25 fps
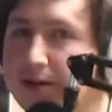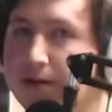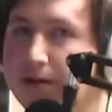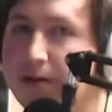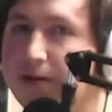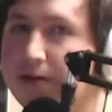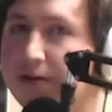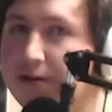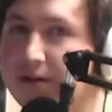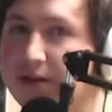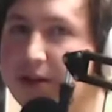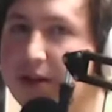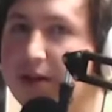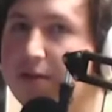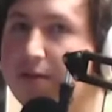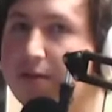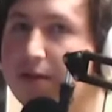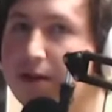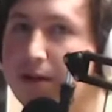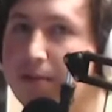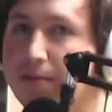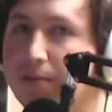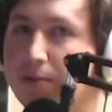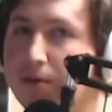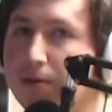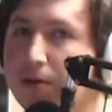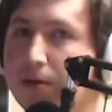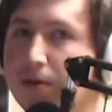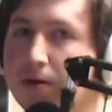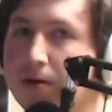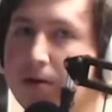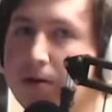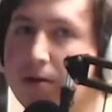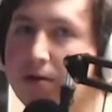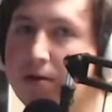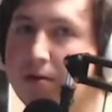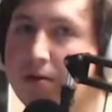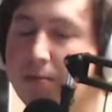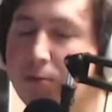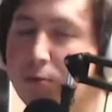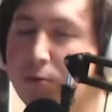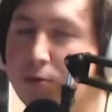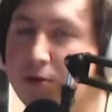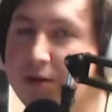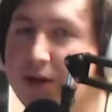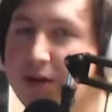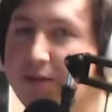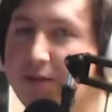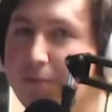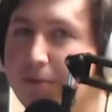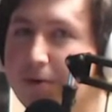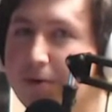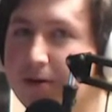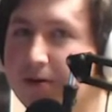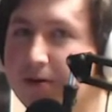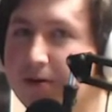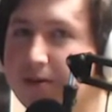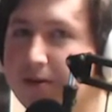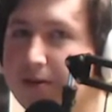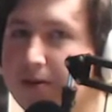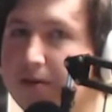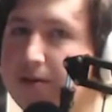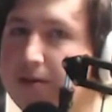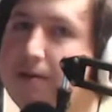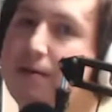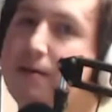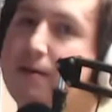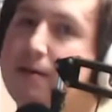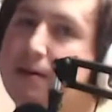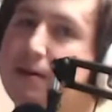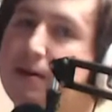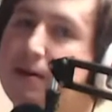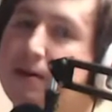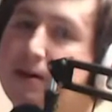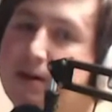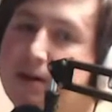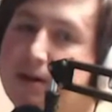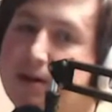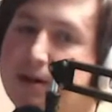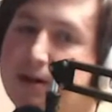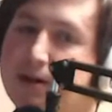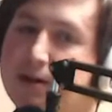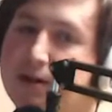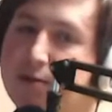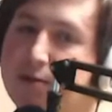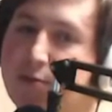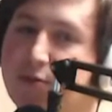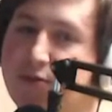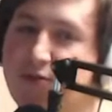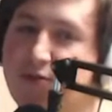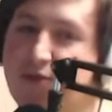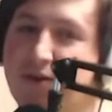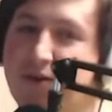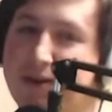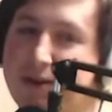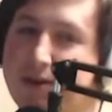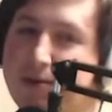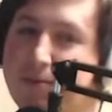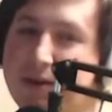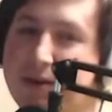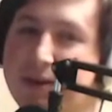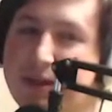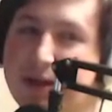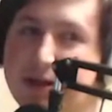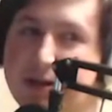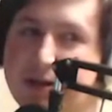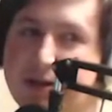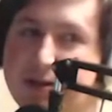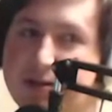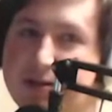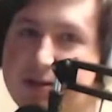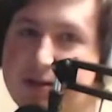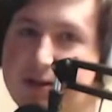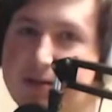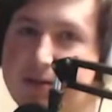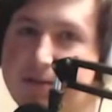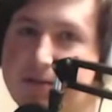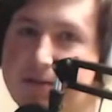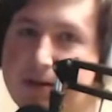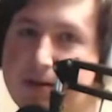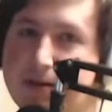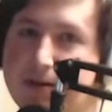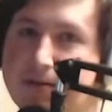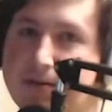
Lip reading: can save a lot more. There are more save points, and it's more friendly with that kind of stuff. So